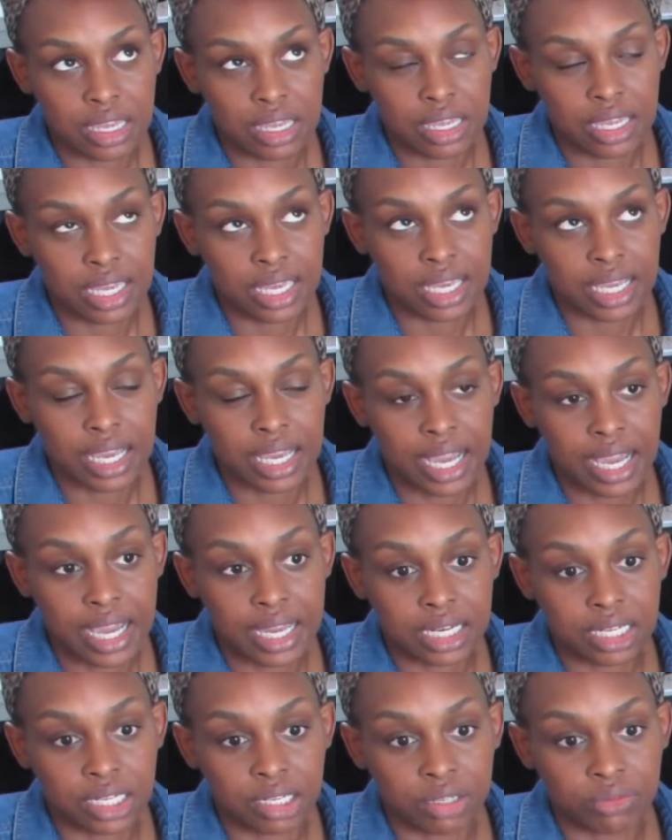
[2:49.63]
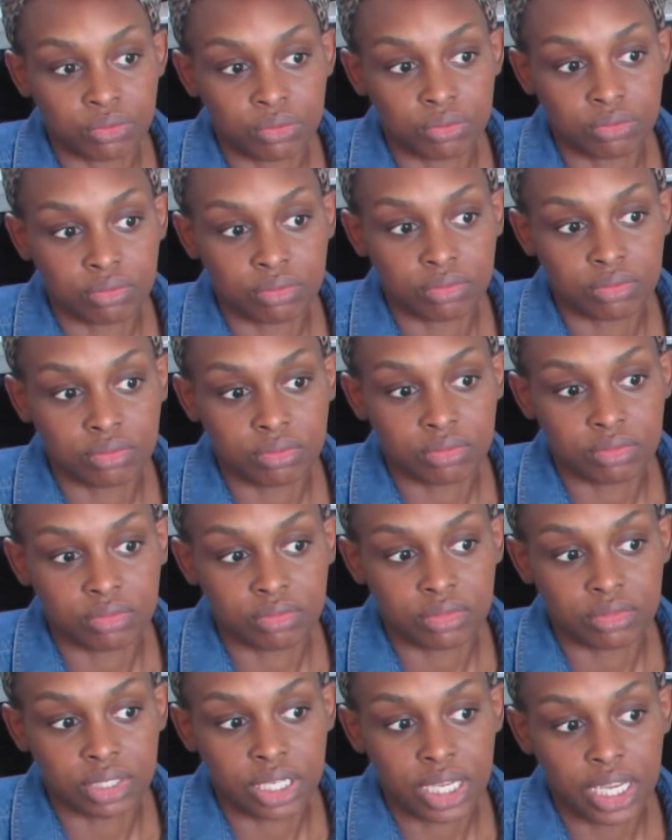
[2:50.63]
it kind of
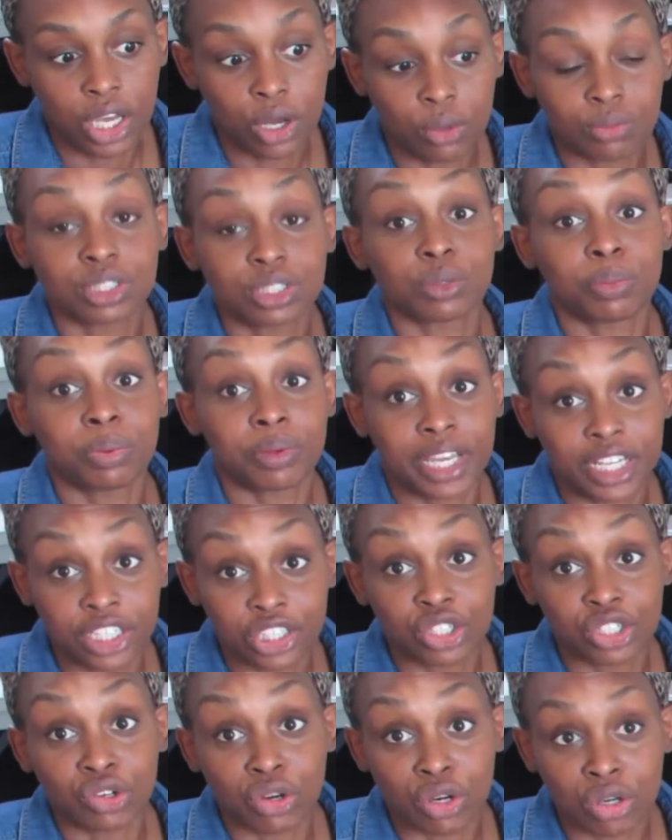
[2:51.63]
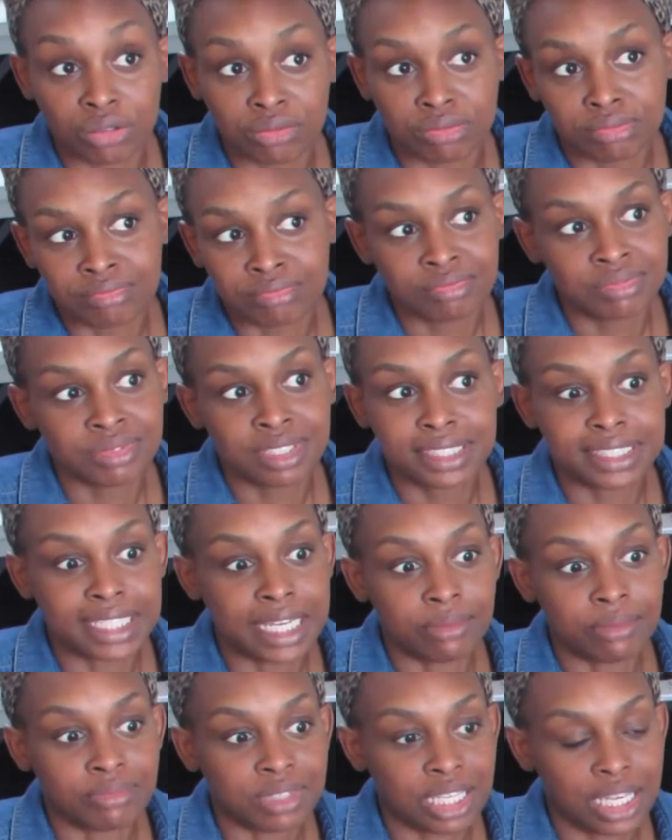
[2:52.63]
helps the plant to grow.
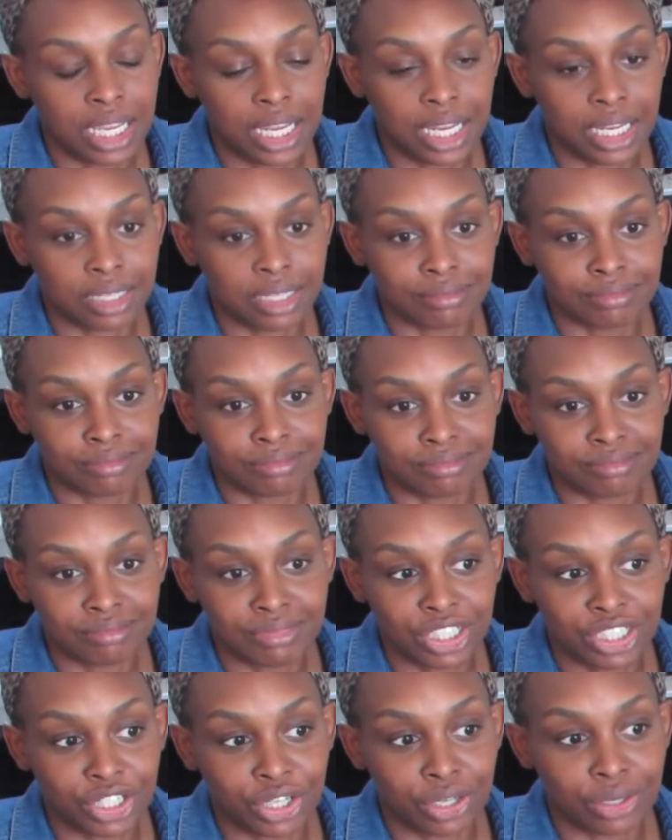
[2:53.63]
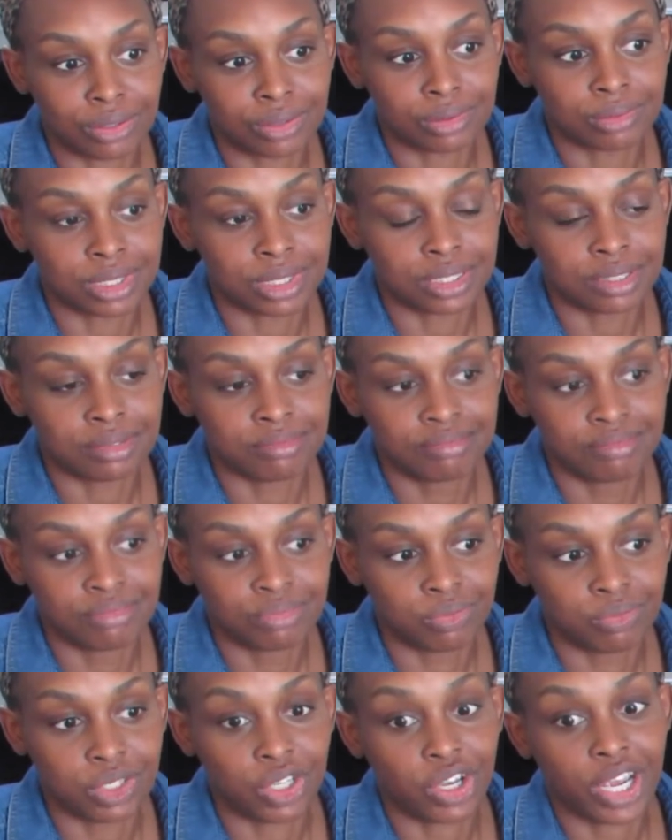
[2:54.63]
Same thing, you know, with
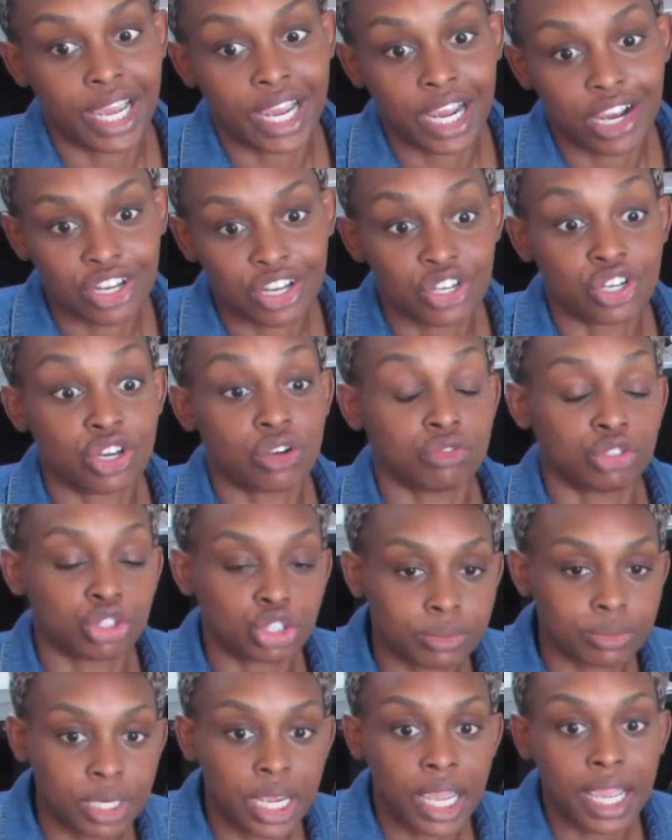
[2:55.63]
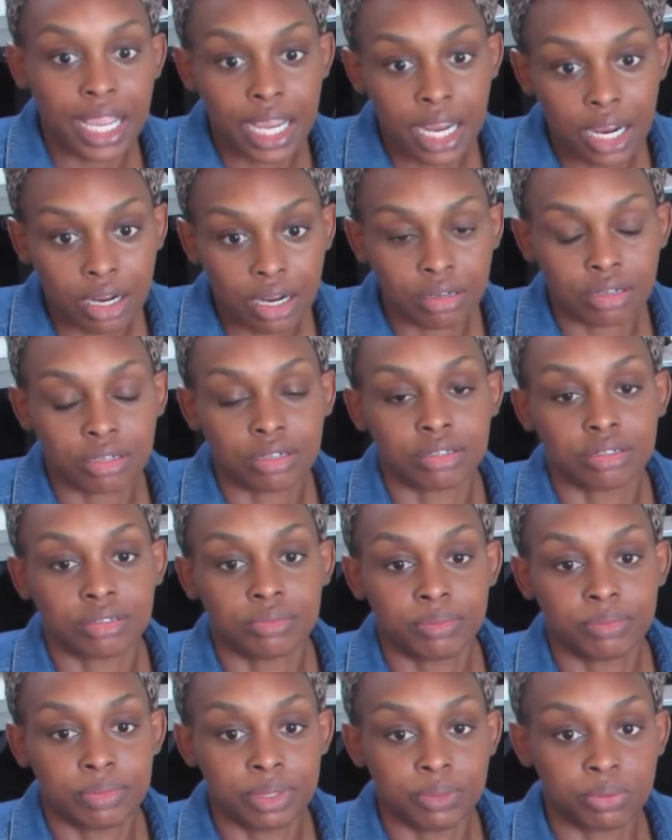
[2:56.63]
your hair, you know, with your hair,
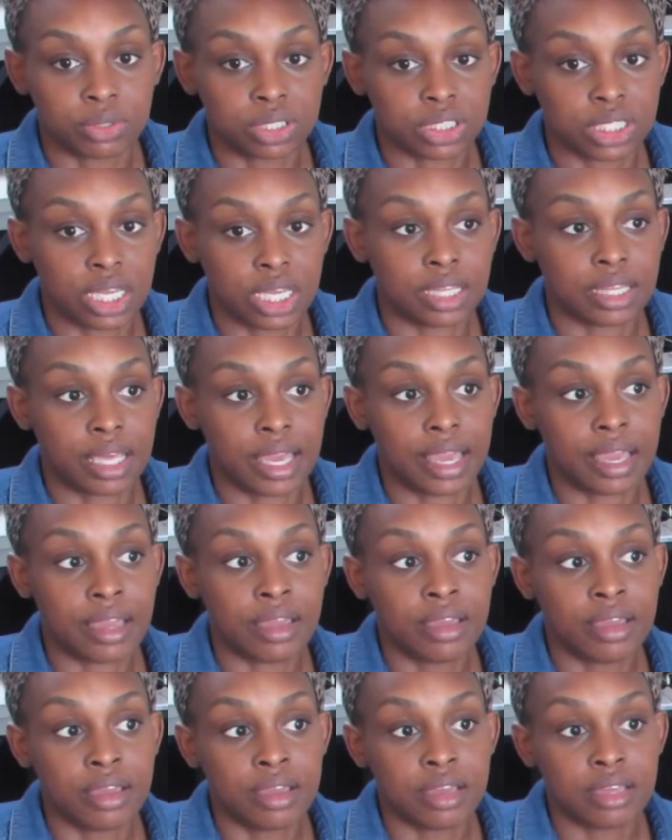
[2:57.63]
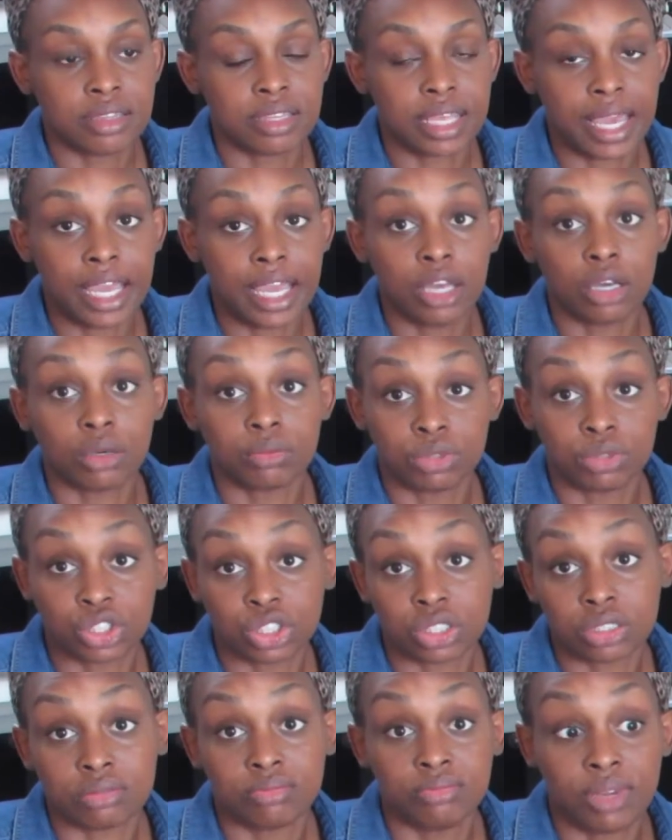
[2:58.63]
people say that helps
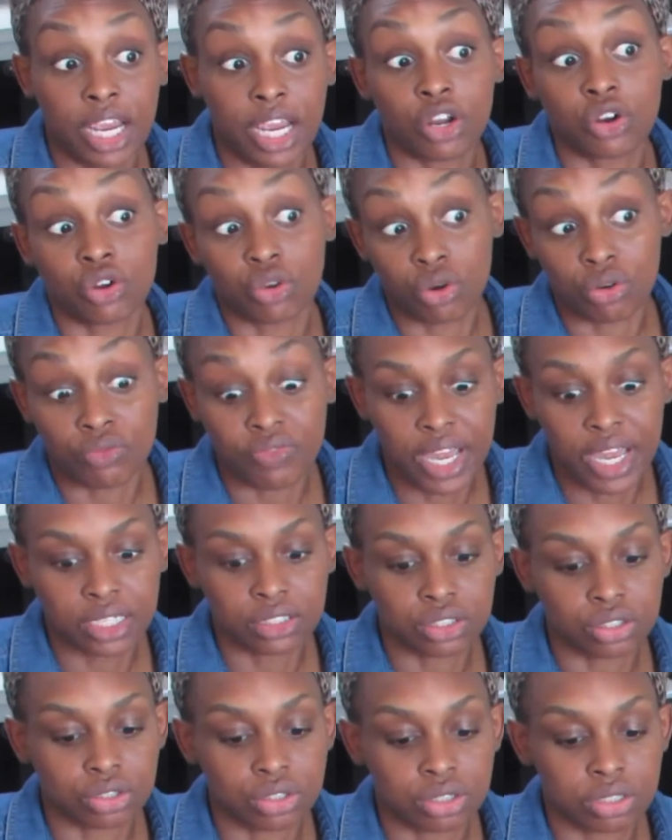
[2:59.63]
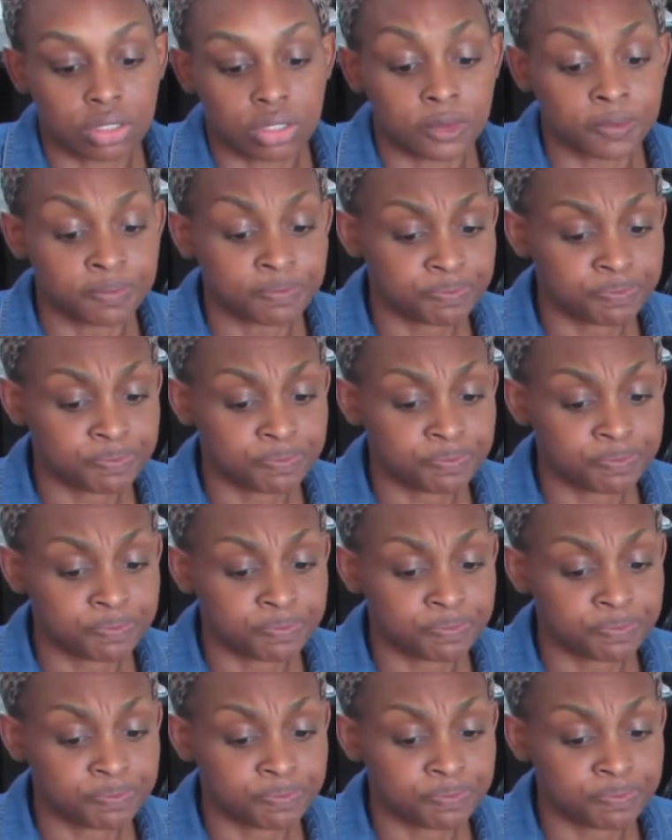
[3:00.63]
your hair to grow faster. So